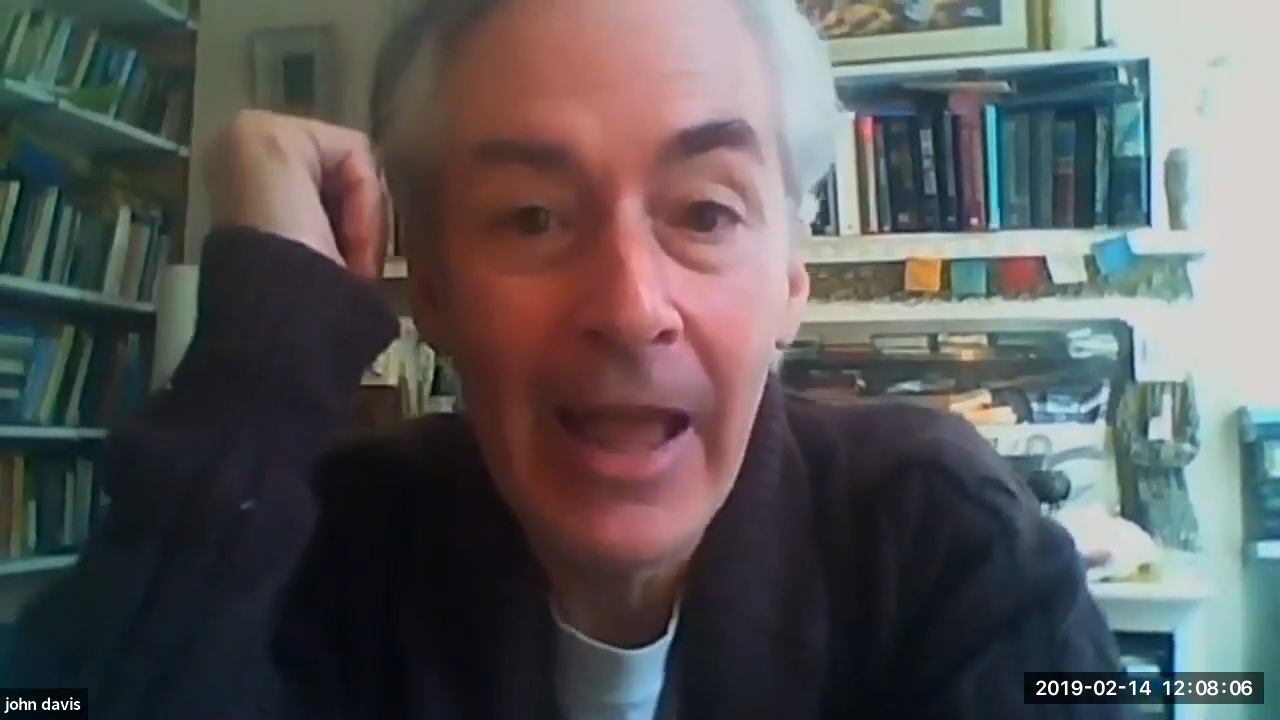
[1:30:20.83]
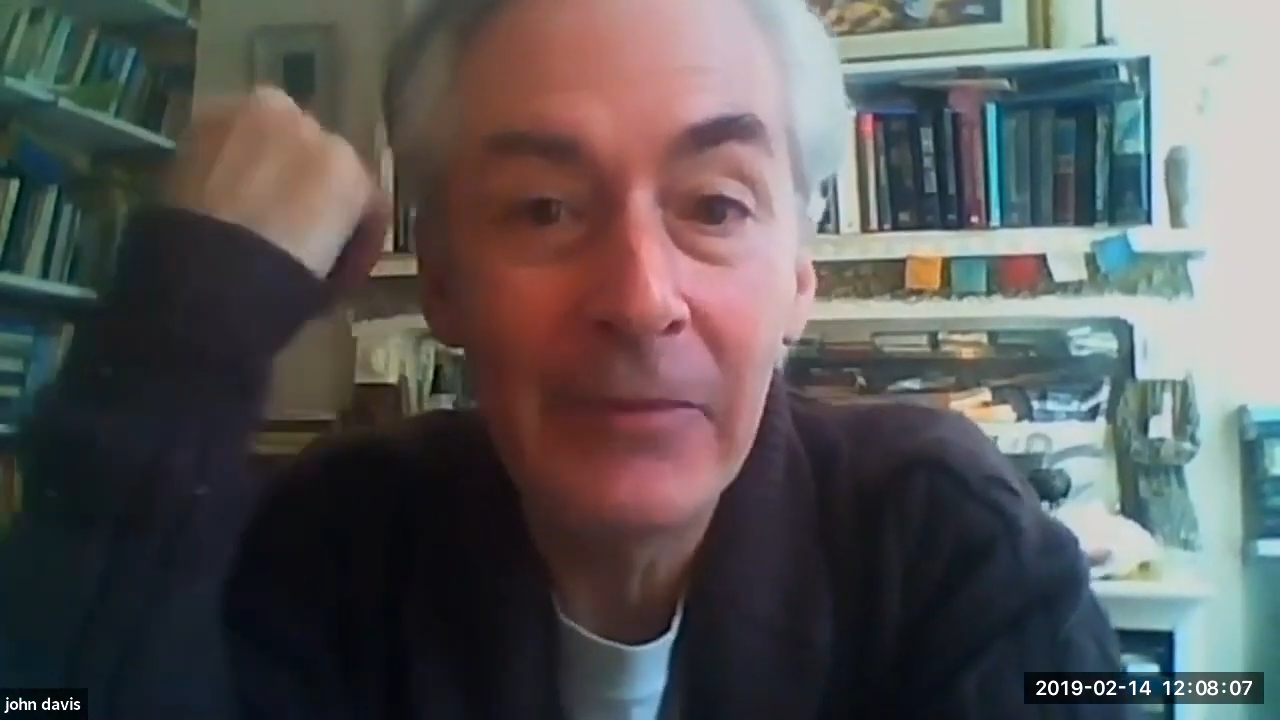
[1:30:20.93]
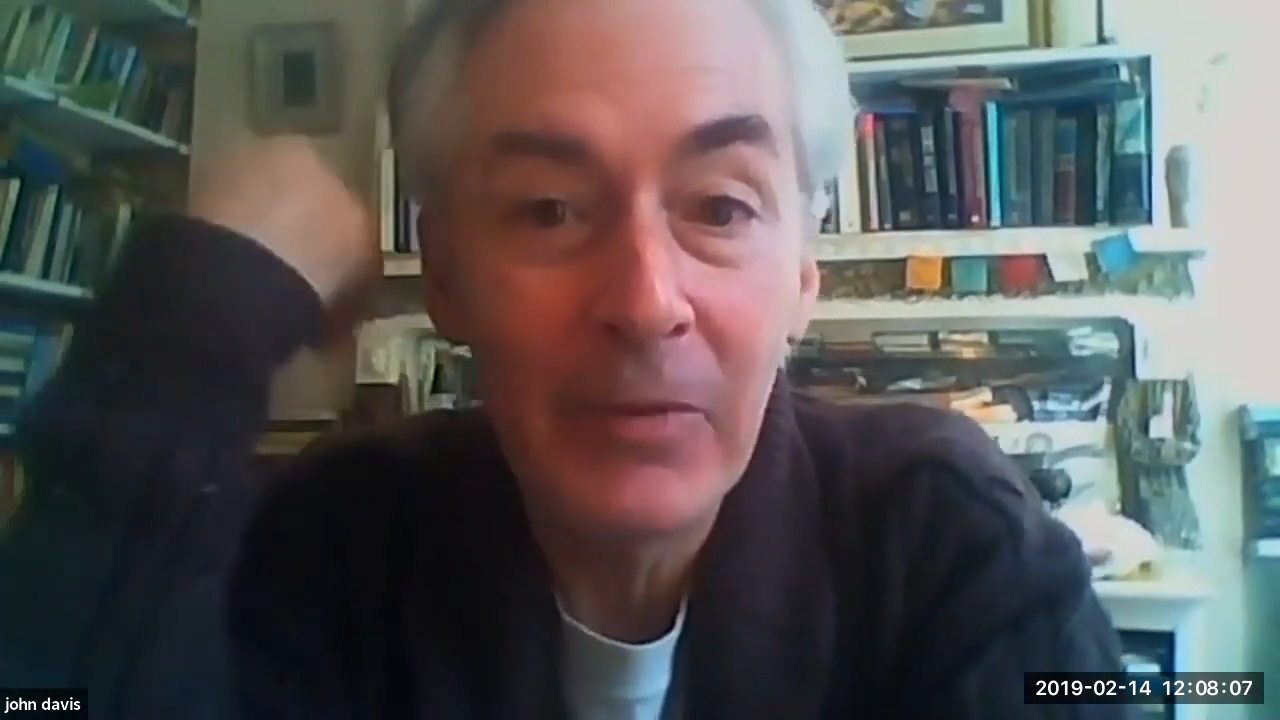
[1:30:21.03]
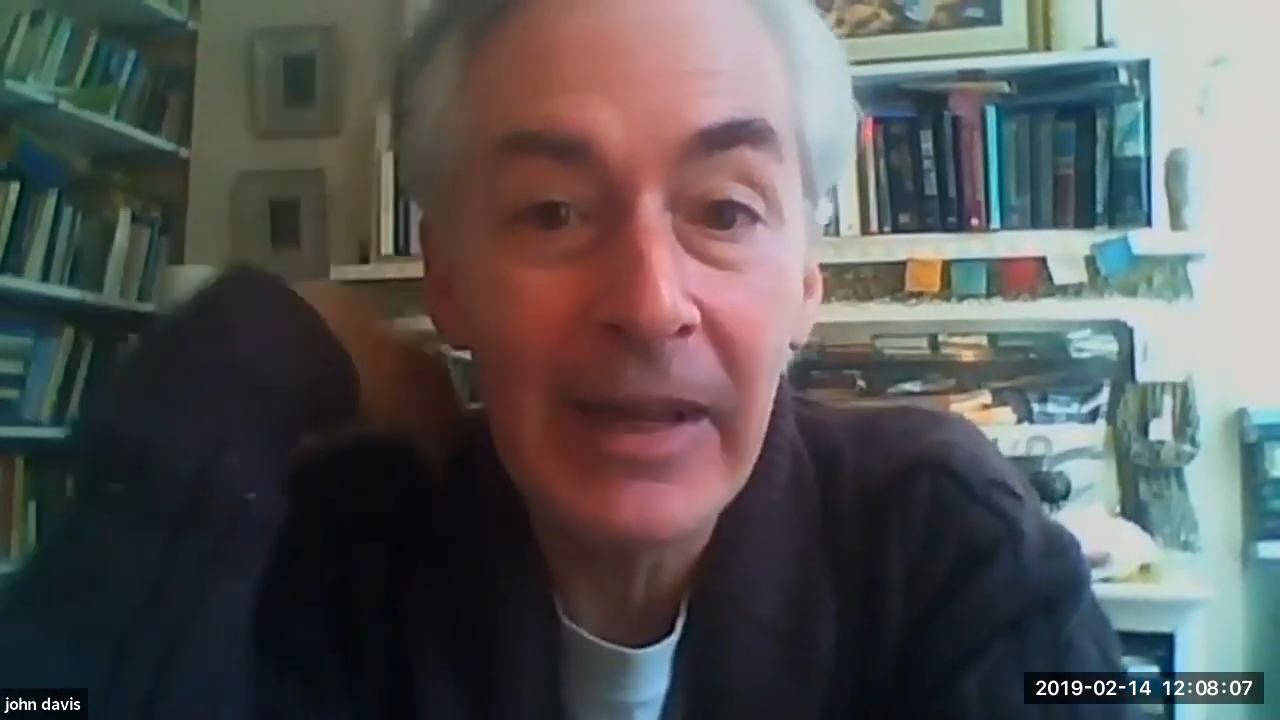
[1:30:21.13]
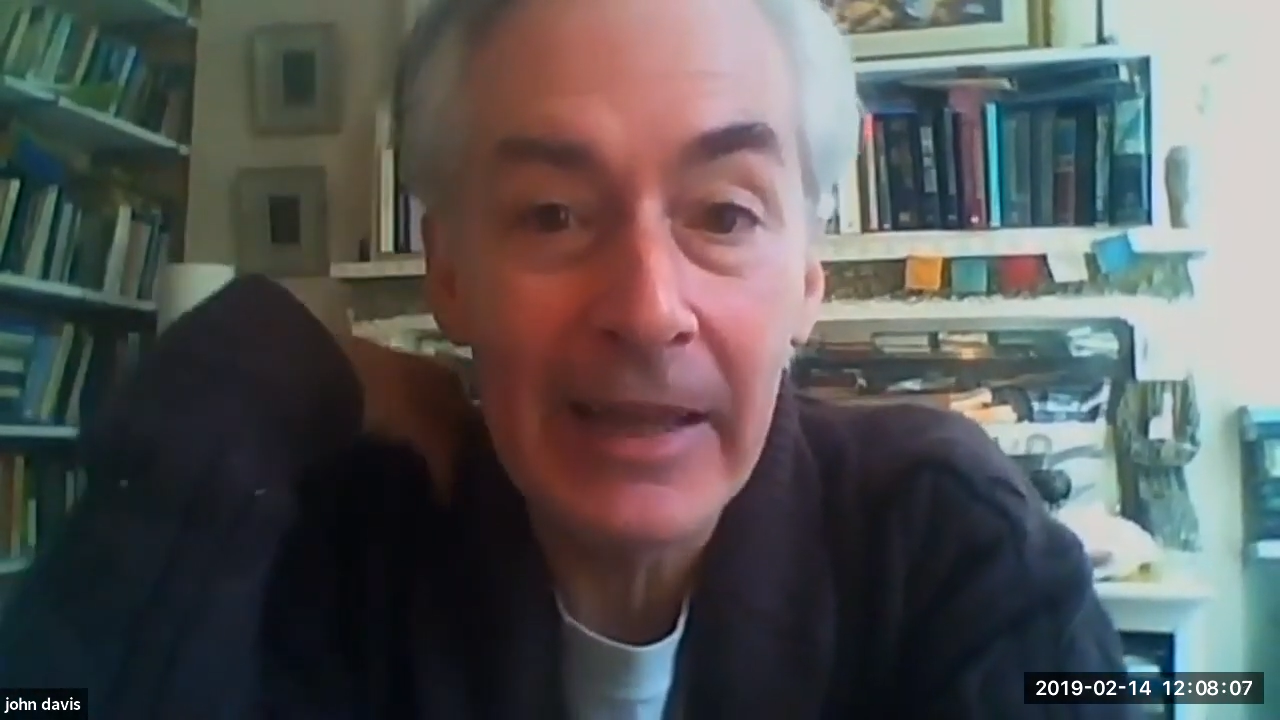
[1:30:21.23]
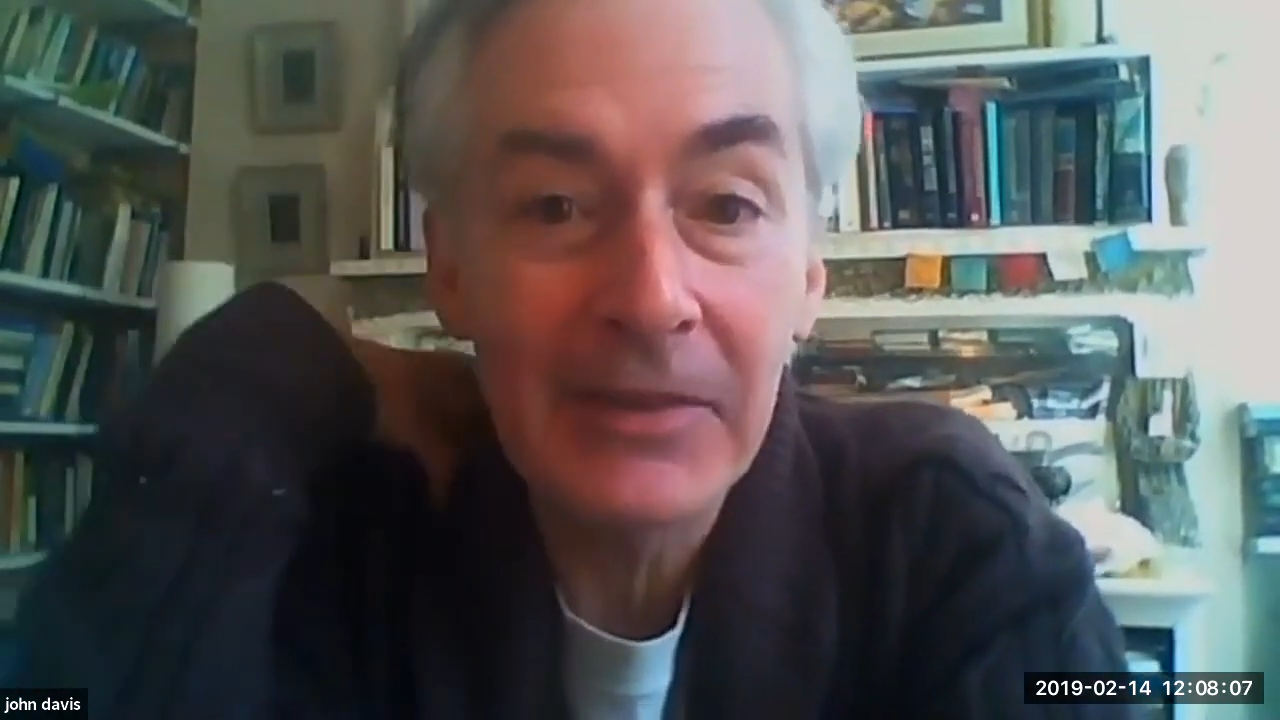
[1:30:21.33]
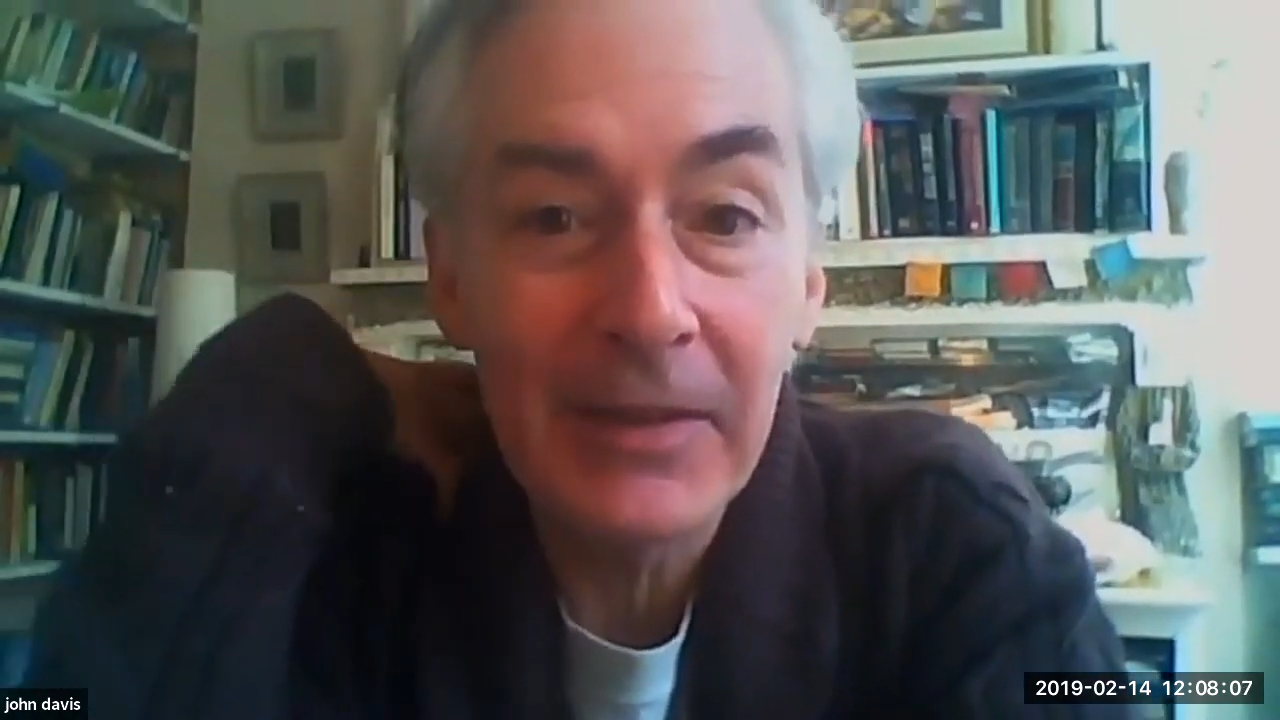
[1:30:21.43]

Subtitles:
It really has